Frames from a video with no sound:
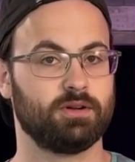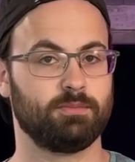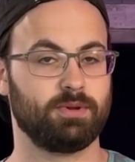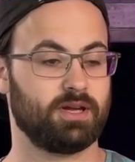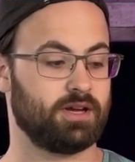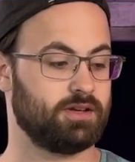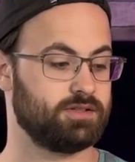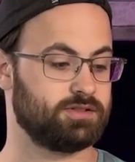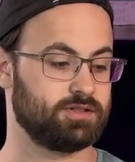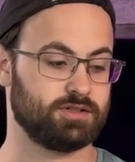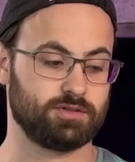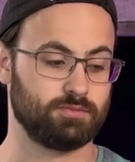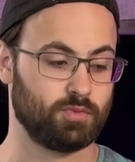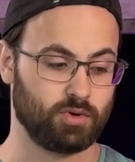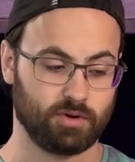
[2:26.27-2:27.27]
because
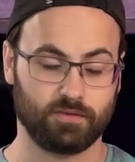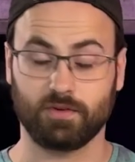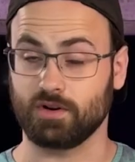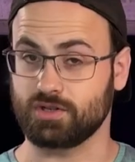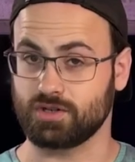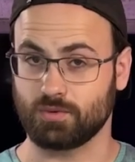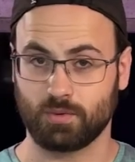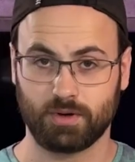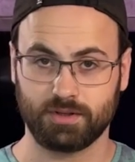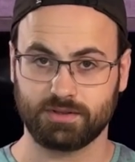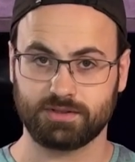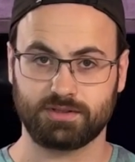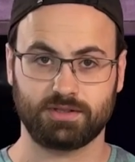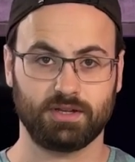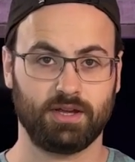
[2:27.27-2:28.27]
there's more version
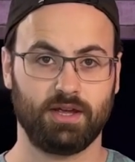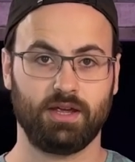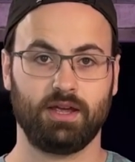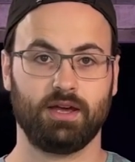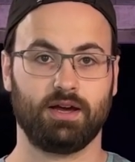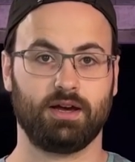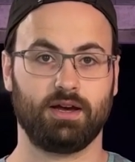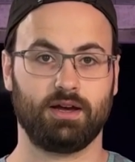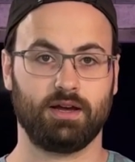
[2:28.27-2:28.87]
ones uh,